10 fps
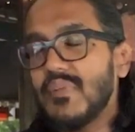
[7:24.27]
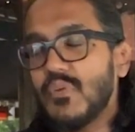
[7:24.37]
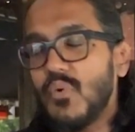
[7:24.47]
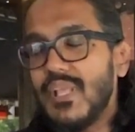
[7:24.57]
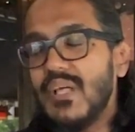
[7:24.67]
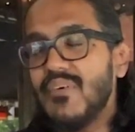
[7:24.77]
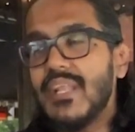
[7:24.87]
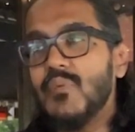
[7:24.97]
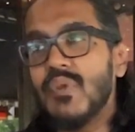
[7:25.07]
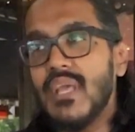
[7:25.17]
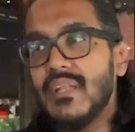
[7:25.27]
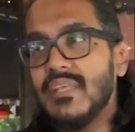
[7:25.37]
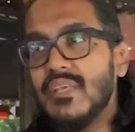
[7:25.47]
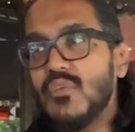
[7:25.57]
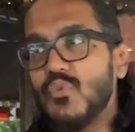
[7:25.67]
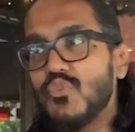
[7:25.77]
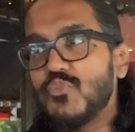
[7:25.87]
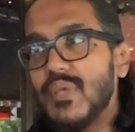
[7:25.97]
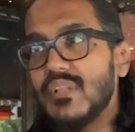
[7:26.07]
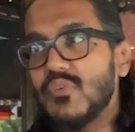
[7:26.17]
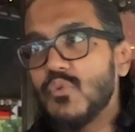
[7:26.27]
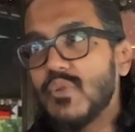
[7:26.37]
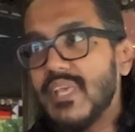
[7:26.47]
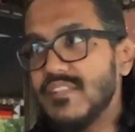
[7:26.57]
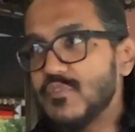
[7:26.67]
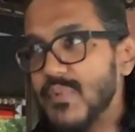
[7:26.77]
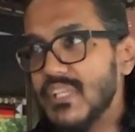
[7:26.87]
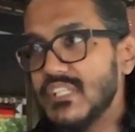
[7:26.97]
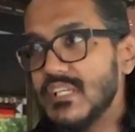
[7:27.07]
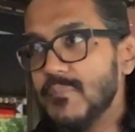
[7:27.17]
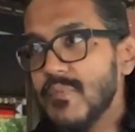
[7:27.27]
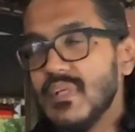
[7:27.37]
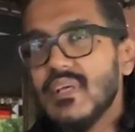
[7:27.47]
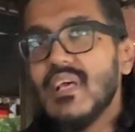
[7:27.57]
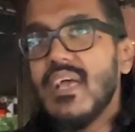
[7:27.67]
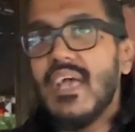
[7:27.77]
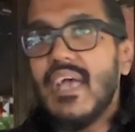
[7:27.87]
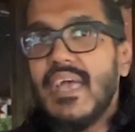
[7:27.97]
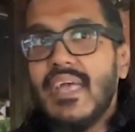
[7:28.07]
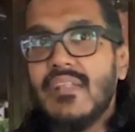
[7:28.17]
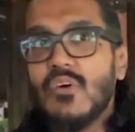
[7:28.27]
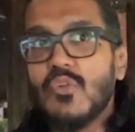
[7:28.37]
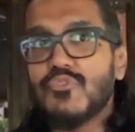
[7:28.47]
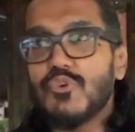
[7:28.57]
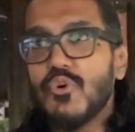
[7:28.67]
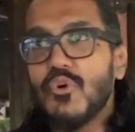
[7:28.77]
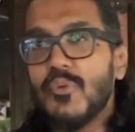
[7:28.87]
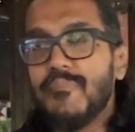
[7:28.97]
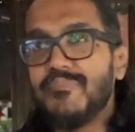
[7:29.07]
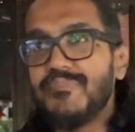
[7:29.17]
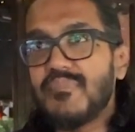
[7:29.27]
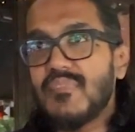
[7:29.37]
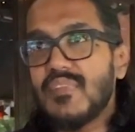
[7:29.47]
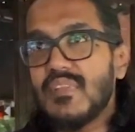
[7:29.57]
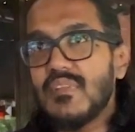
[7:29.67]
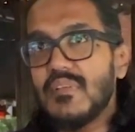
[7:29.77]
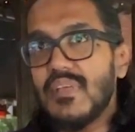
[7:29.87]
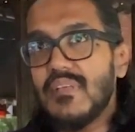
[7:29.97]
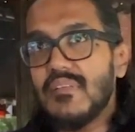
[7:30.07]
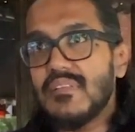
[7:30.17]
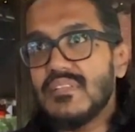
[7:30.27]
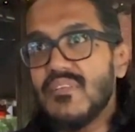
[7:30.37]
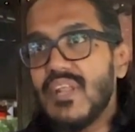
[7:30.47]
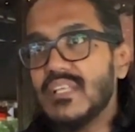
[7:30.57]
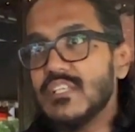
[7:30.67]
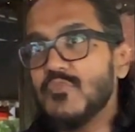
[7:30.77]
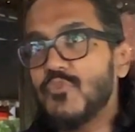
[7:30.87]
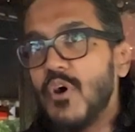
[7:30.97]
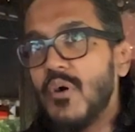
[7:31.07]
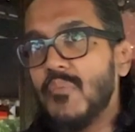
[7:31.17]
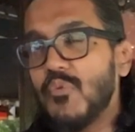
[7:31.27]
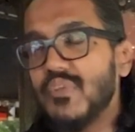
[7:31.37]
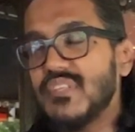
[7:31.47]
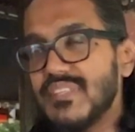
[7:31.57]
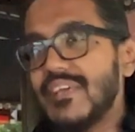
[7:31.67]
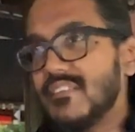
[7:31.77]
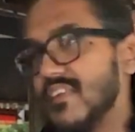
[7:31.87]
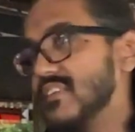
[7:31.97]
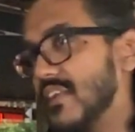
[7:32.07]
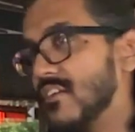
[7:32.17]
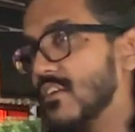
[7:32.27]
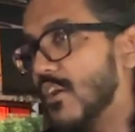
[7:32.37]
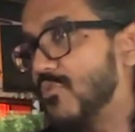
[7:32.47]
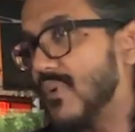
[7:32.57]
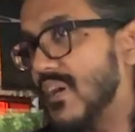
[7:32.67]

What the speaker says: Kogilawani Muniandi, who's with Good Kids Malaysia, and also Sivarajan who is the Secretary General of